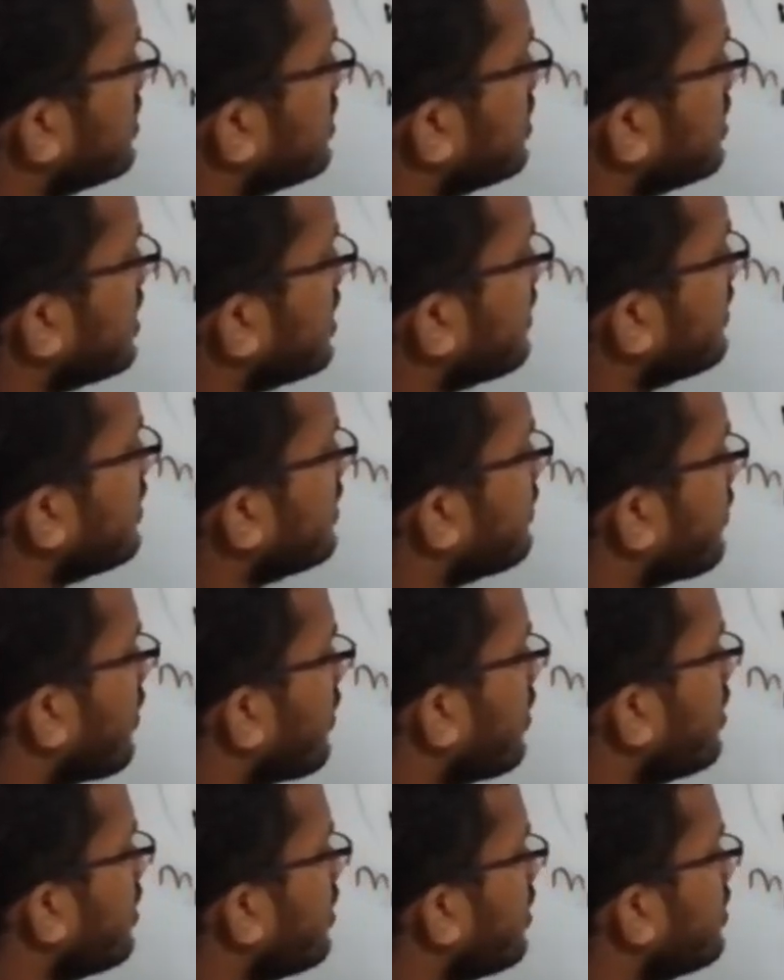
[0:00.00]
That will
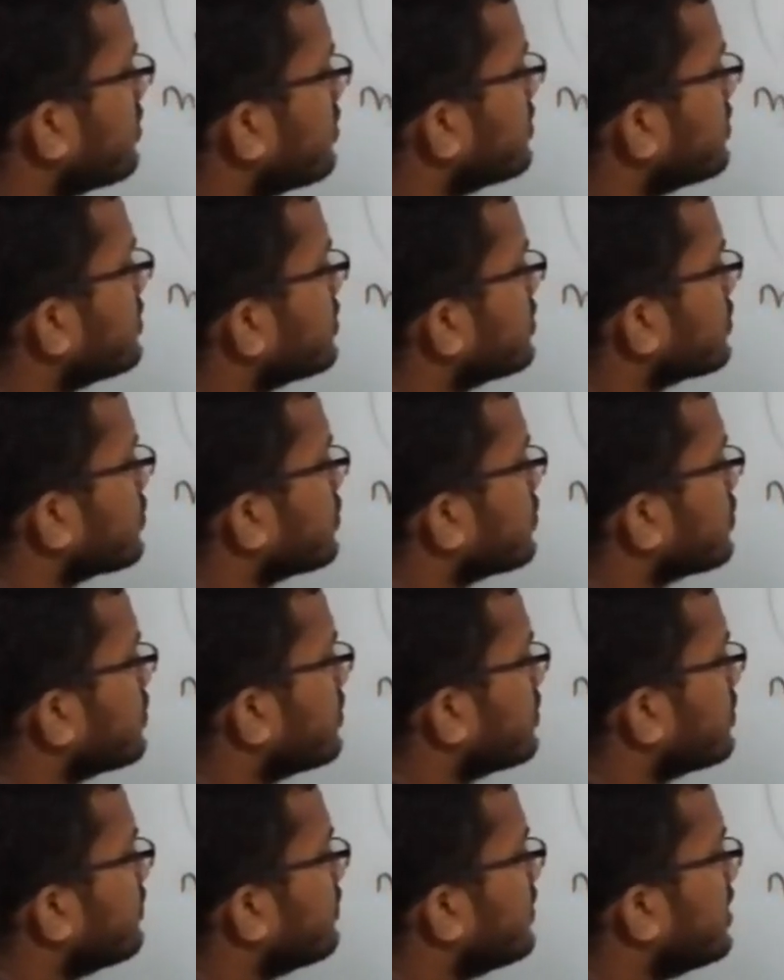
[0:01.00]
fall.
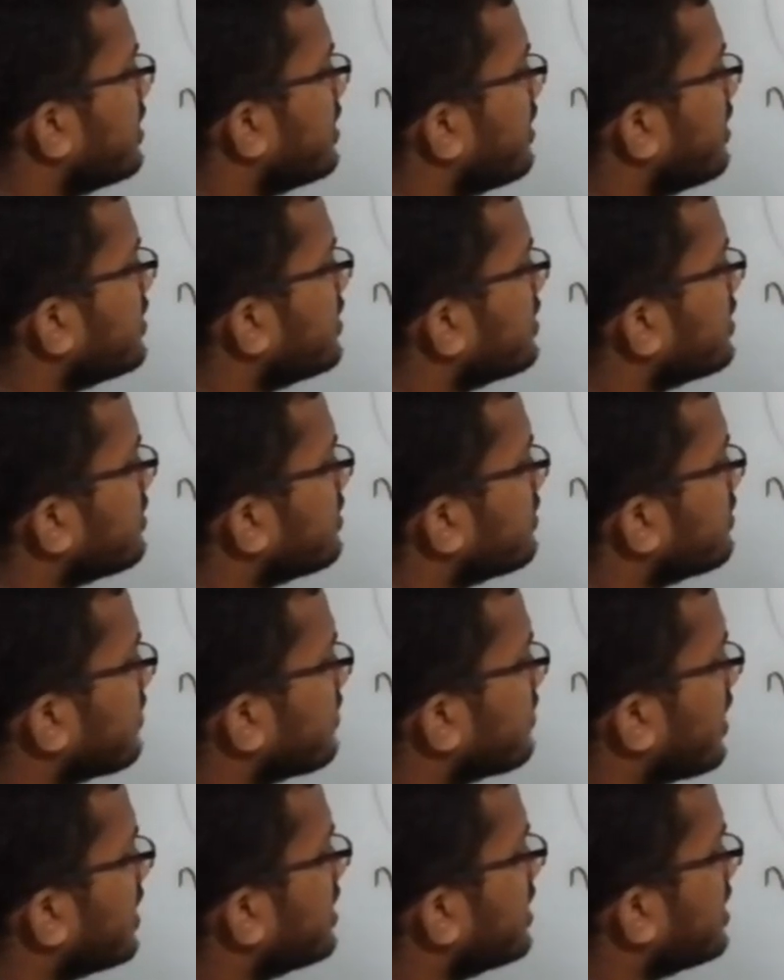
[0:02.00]
So we have the
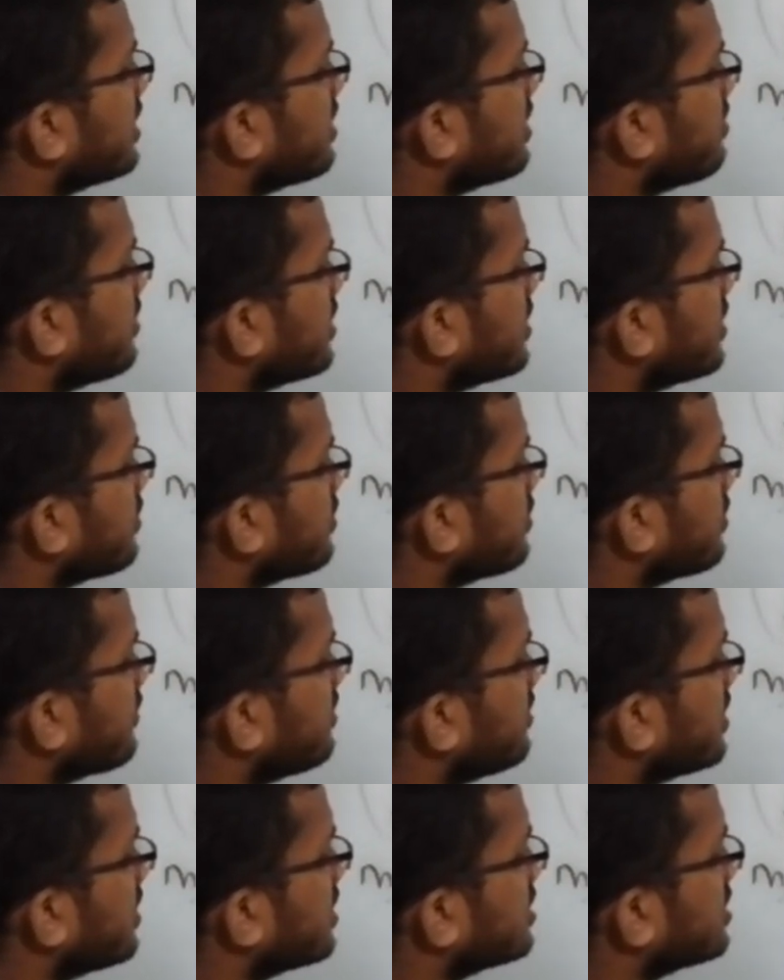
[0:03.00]
final temperature of the
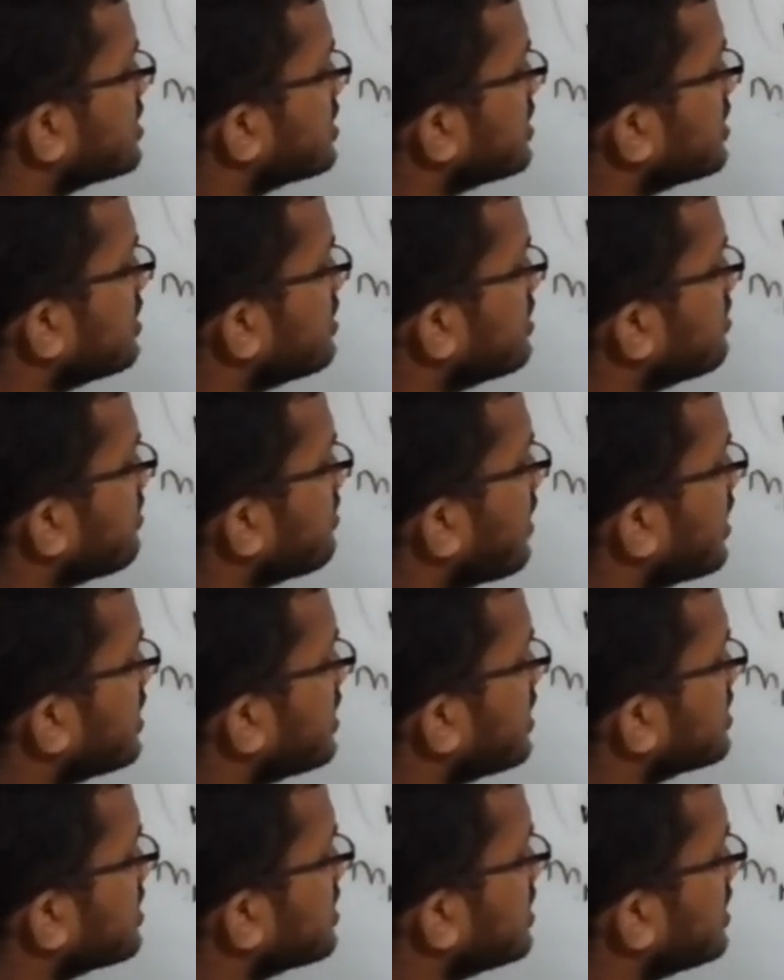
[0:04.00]
mixture
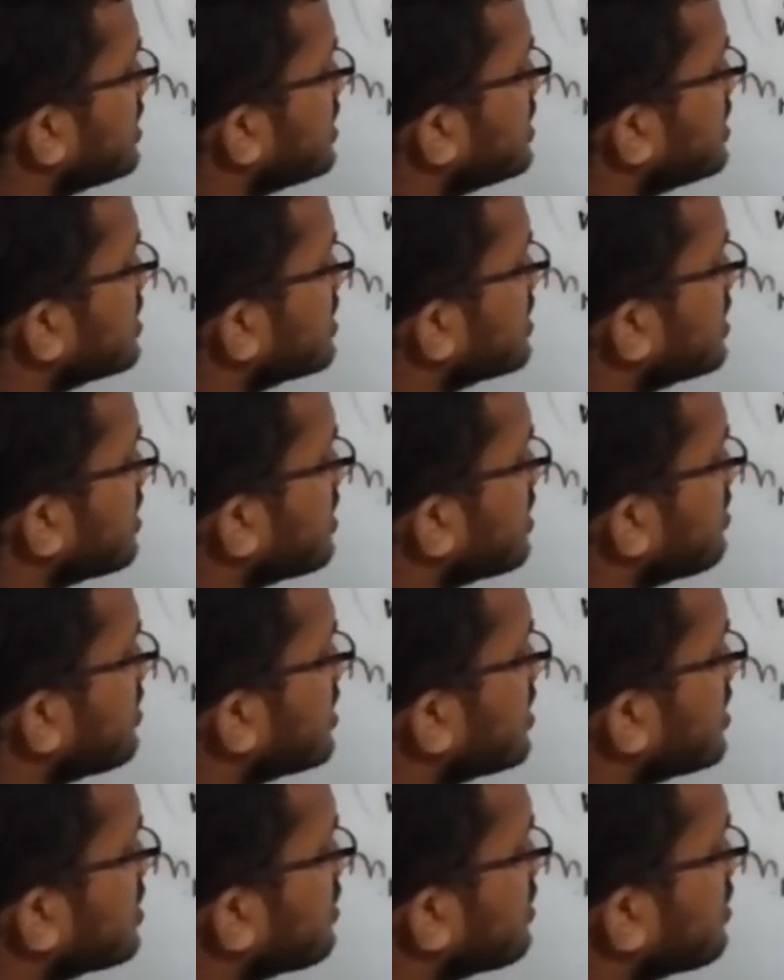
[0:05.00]
minus the initial
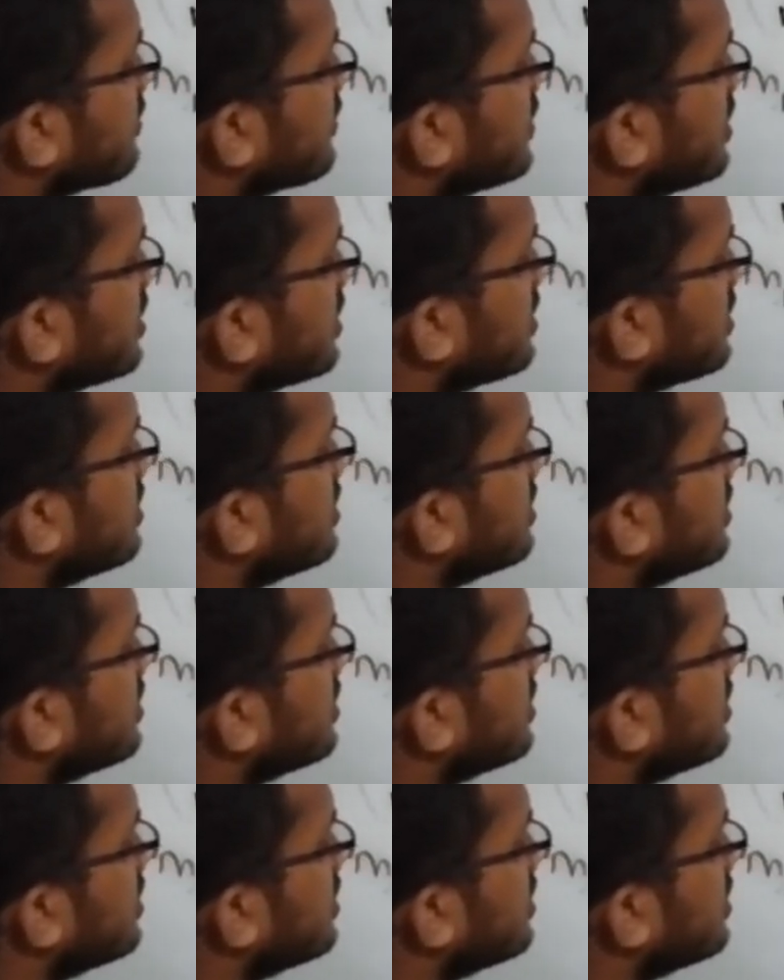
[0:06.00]
temperature of the